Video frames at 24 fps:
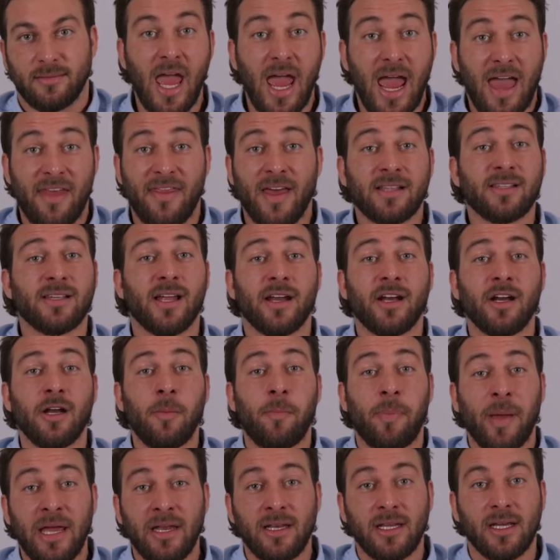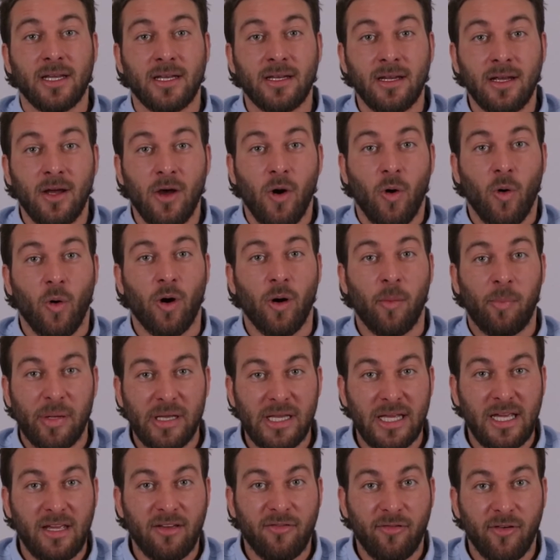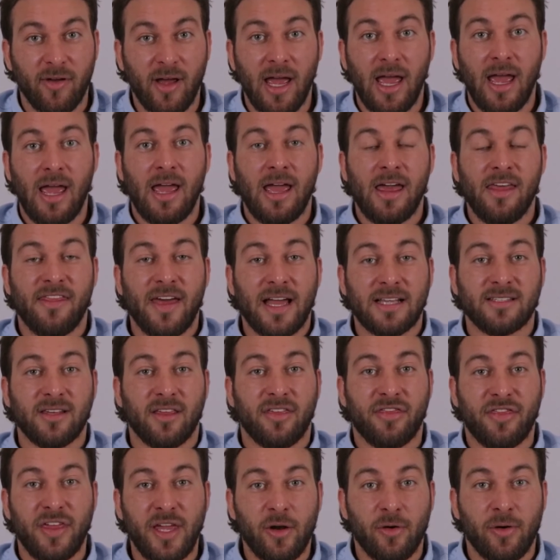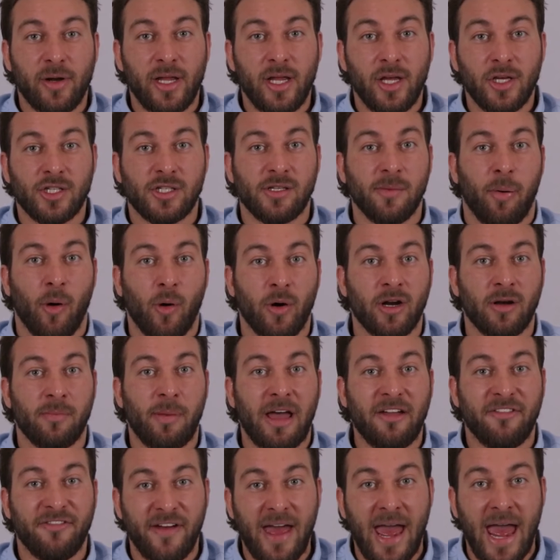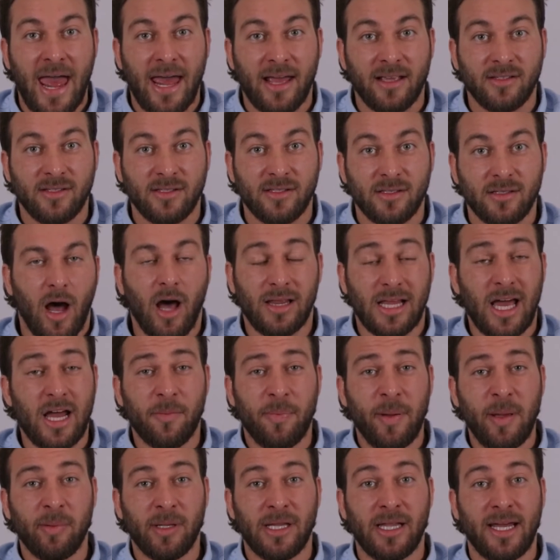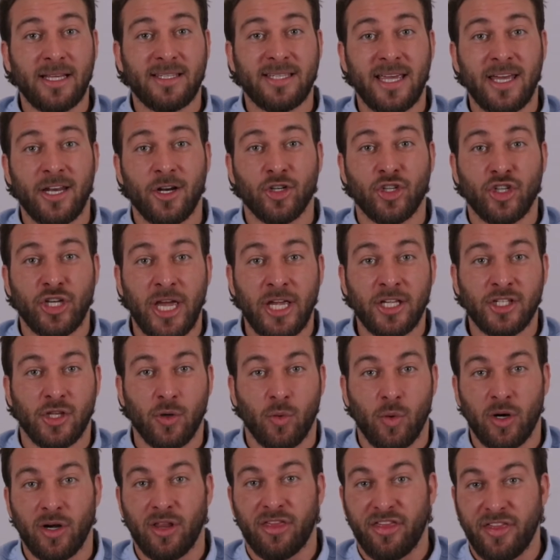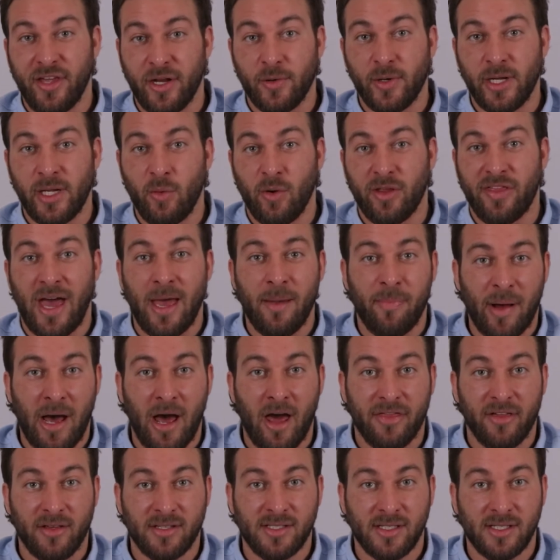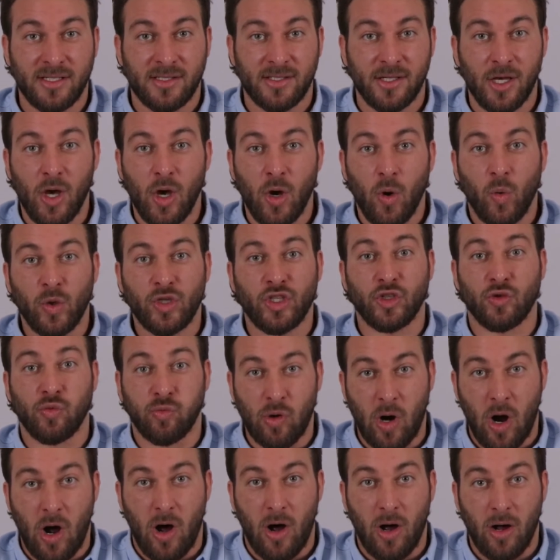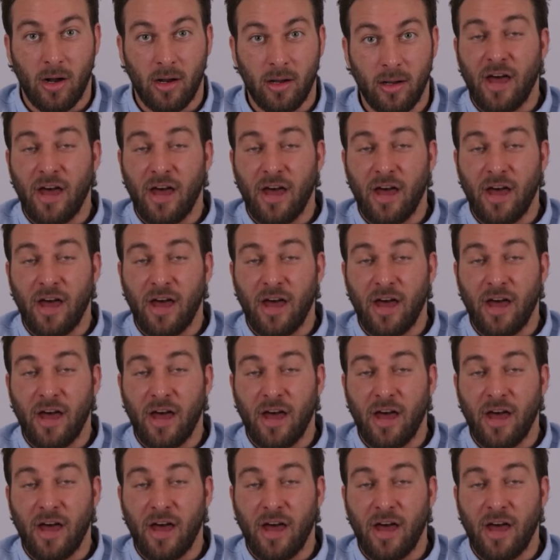And that's not an opinion or a belief, that's a theory supported by facts. A lot of people like to interchange the word theory with hypothesis, which is wrong.